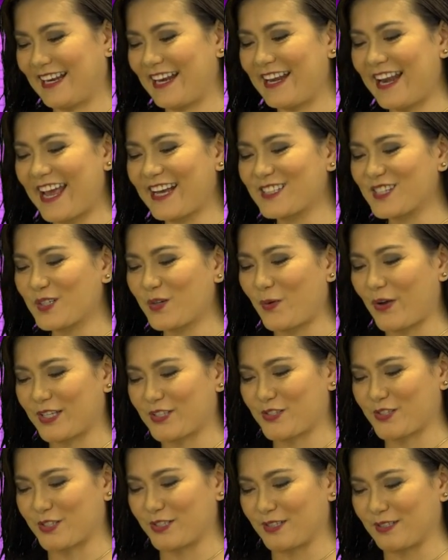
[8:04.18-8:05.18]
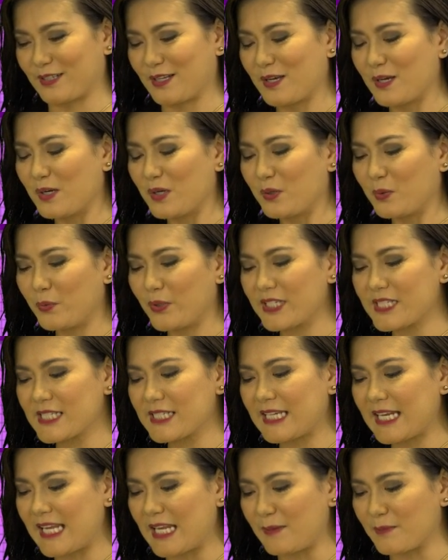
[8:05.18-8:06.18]
Next question.
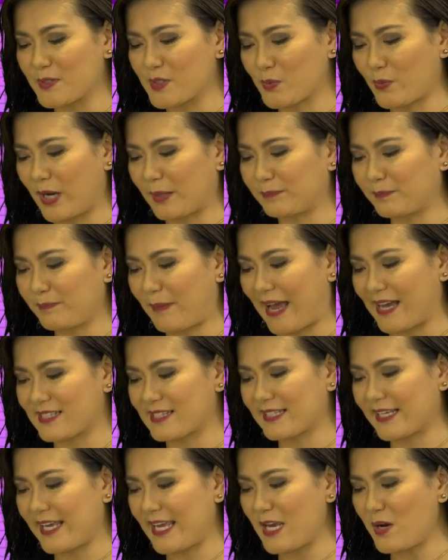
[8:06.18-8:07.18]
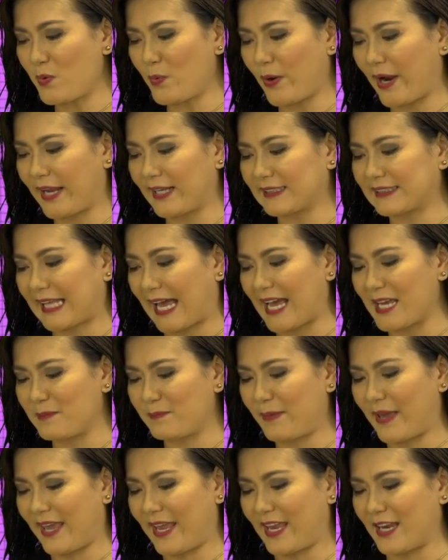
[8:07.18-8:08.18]
Which team swept past King Whale
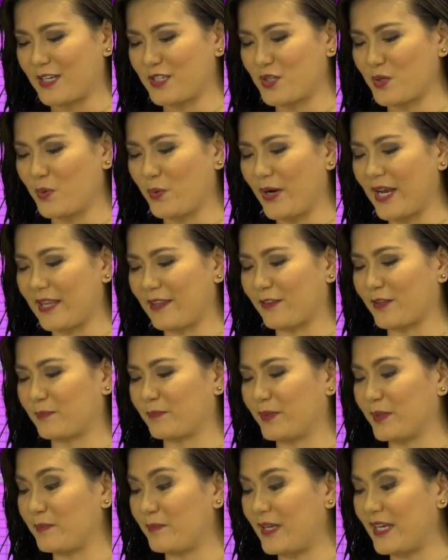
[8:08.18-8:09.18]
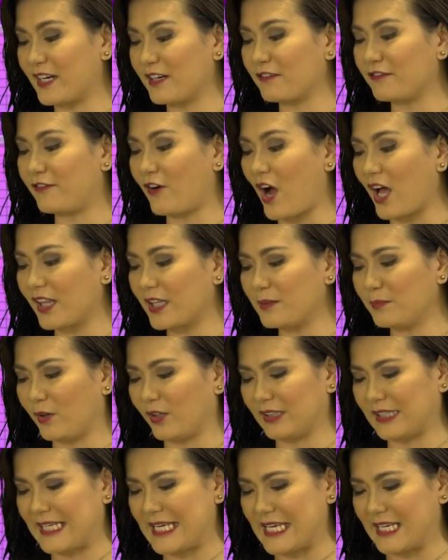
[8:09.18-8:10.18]
Taipei to win the Premier
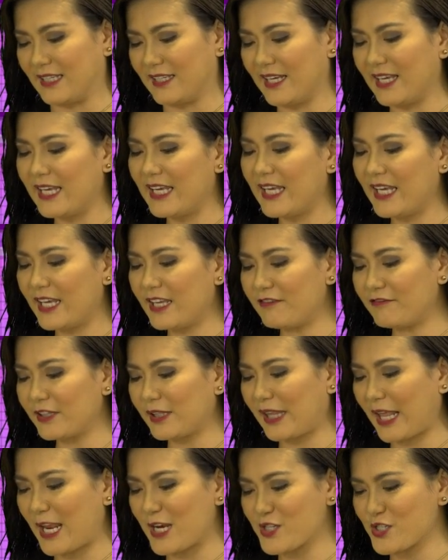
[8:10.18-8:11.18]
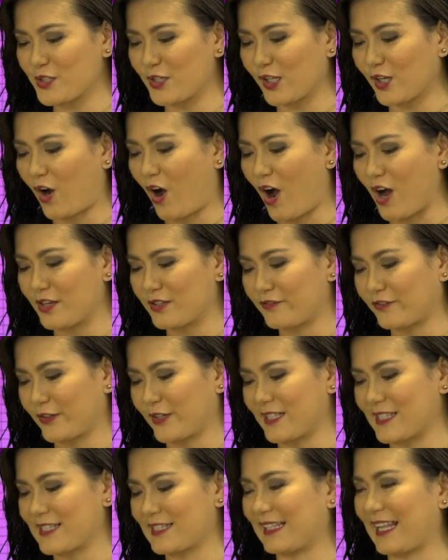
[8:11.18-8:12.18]
Volleyball League Invitational
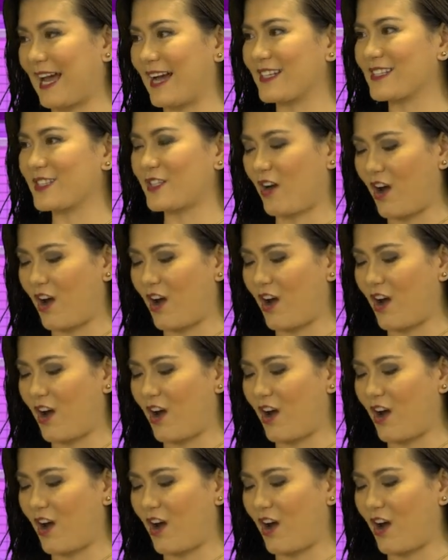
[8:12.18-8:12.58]
Conference last